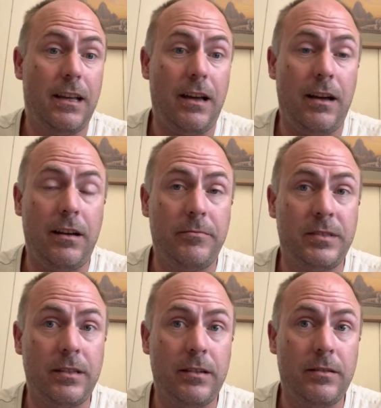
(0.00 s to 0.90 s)
Um,
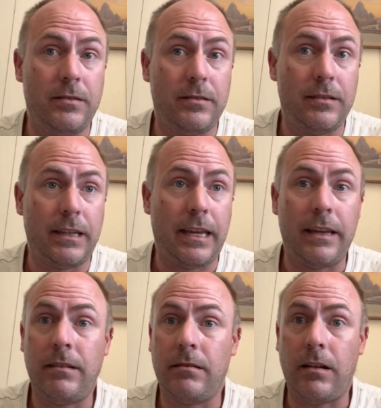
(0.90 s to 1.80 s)
so
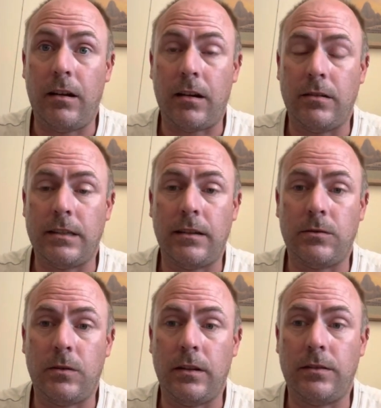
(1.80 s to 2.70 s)
again, heart goes out
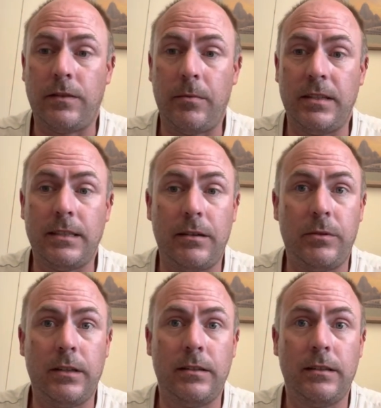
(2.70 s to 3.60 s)
to all those families that
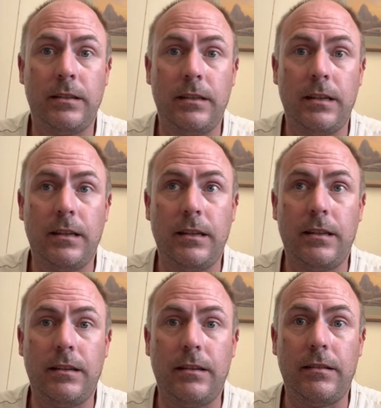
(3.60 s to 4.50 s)
were
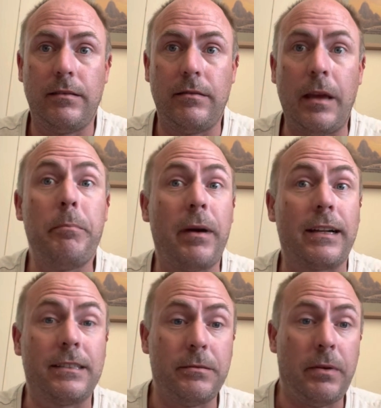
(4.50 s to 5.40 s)

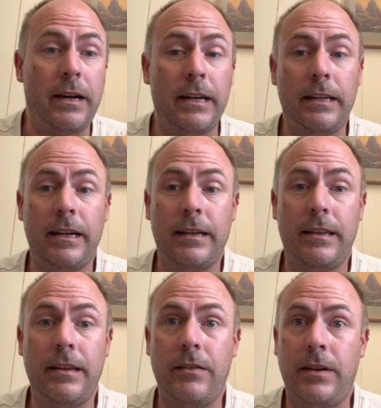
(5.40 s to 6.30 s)
impacted by uh,
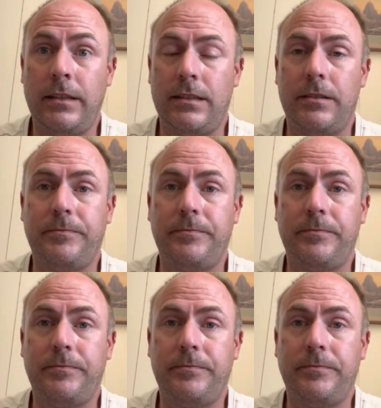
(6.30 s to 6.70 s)
the event.